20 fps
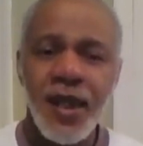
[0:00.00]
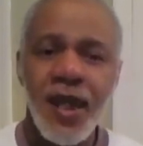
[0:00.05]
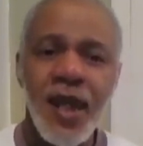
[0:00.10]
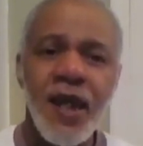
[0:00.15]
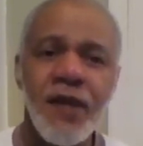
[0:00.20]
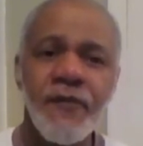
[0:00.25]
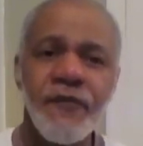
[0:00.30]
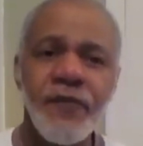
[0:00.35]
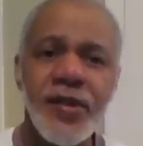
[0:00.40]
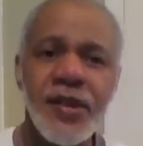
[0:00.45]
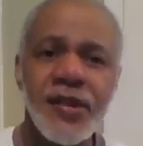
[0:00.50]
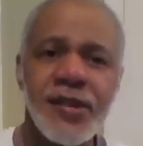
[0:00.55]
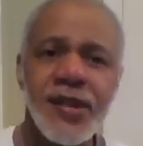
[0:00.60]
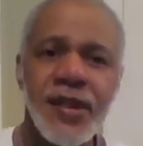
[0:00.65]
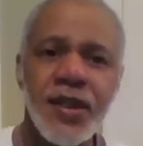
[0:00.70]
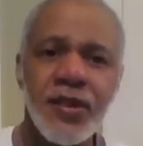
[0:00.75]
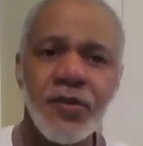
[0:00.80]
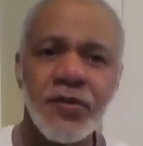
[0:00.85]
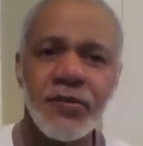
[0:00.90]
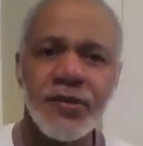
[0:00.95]
Every
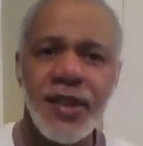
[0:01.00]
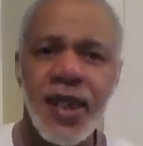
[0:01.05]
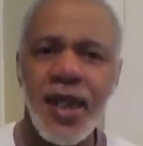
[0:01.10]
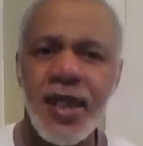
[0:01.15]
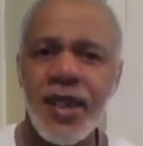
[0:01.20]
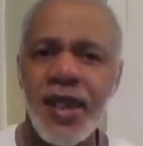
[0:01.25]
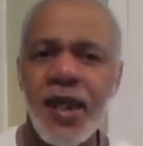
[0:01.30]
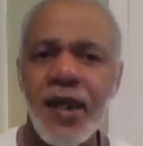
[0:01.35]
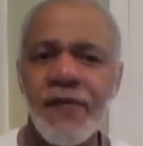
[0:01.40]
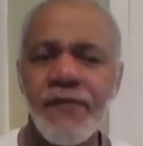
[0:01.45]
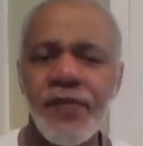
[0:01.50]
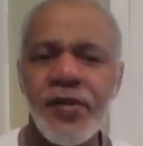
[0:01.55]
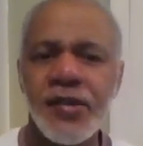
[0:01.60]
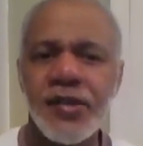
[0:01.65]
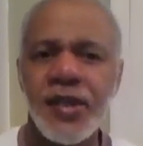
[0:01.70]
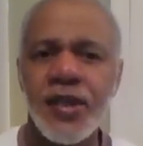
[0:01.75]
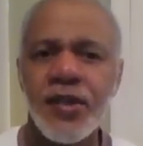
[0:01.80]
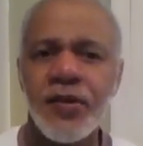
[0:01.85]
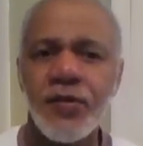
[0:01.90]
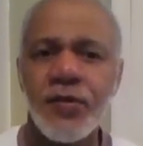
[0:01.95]
single day, every
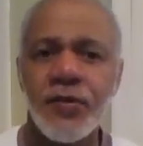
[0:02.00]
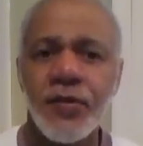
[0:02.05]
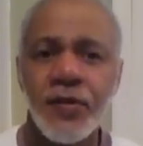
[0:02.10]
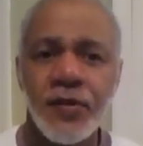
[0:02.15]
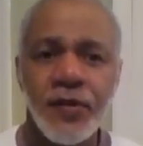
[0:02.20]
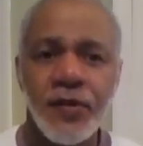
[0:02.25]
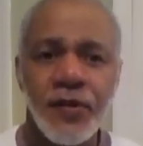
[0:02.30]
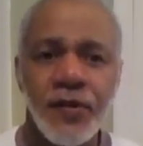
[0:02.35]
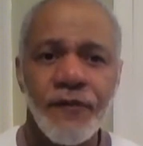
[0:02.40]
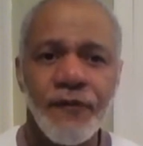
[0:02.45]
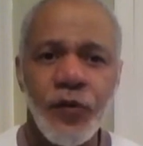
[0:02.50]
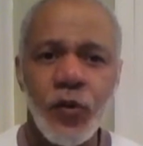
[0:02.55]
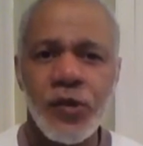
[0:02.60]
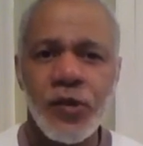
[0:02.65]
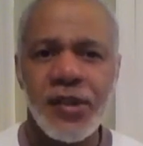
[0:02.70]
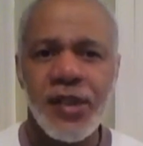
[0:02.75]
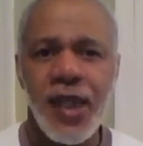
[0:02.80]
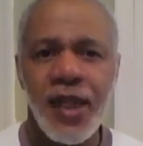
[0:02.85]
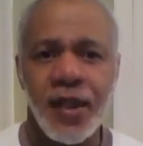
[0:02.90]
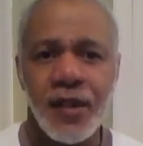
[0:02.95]
single few
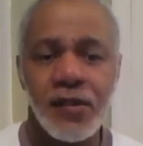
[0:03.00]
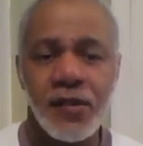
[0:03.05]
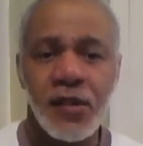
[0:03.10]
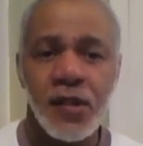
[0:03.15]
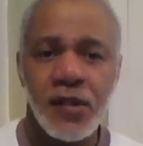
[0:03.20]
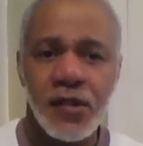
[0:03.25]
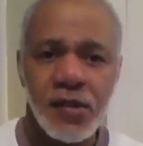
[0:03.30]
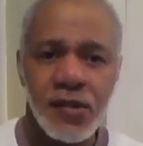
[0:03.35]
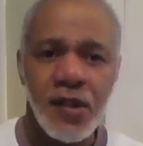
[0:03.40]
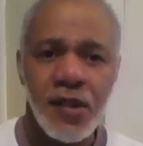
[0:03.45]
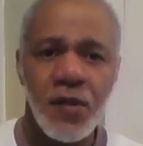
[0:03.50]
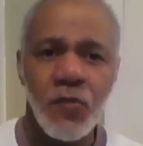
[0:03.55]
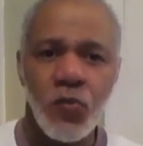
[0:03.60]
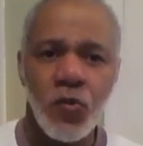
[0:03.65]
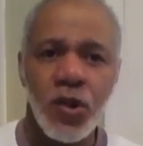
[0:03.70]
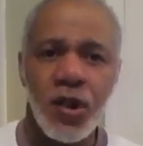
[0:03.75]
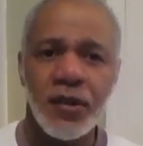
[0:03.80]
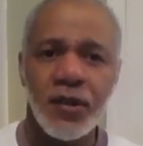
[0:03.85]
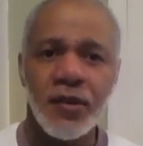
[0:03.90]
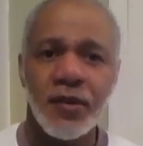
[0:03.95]
seconds,
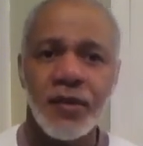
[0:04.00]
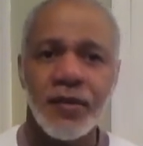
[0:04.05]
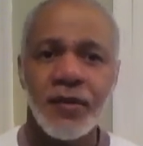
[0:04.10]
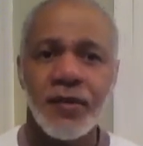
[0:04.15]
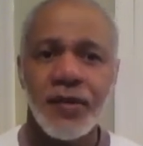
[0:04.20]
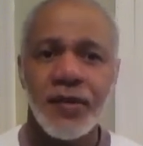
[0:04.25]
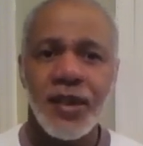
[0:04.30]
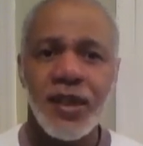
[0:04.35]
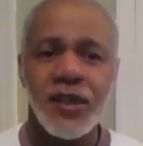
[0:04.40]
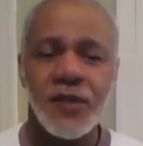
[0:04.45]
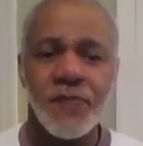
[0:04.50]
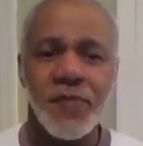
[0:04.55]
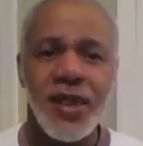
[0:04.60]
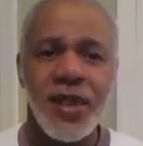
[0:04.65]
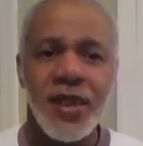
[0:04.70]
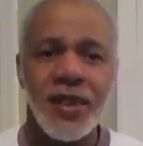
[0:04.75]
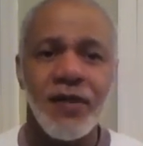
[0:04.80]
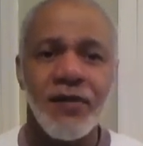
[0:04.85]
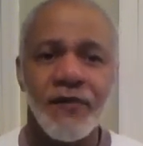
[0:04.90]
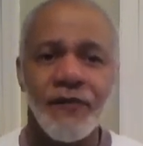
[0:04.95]
someone is
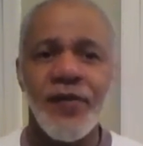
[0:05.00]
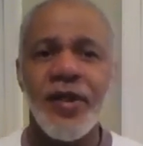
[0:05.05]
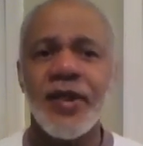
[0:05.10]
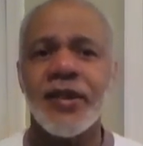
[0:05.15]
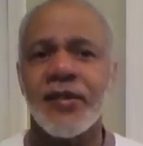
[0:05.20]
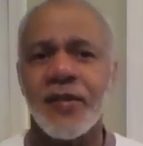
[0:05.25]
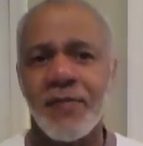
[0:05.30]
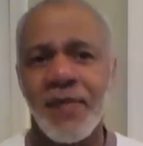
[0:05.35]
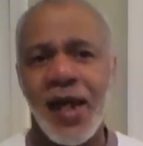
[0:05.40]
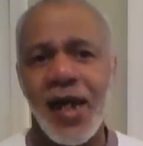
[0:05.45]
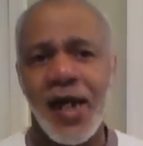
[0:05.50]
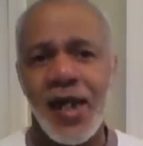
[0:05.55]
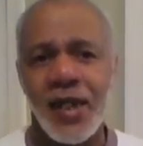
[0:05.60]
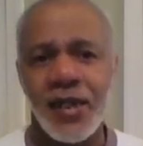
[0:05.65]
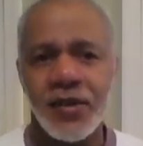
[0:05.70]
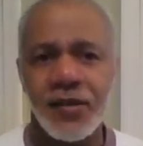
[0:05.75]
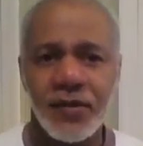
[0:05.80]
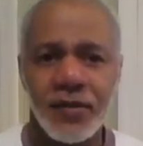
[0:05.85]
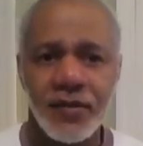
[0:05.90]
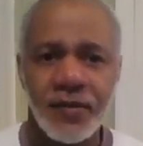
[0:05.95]
being
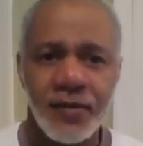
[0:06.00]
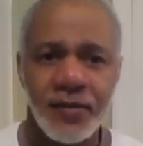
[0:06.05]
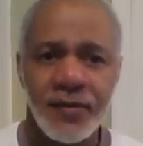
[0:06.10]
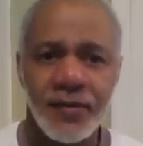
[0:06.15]
victimized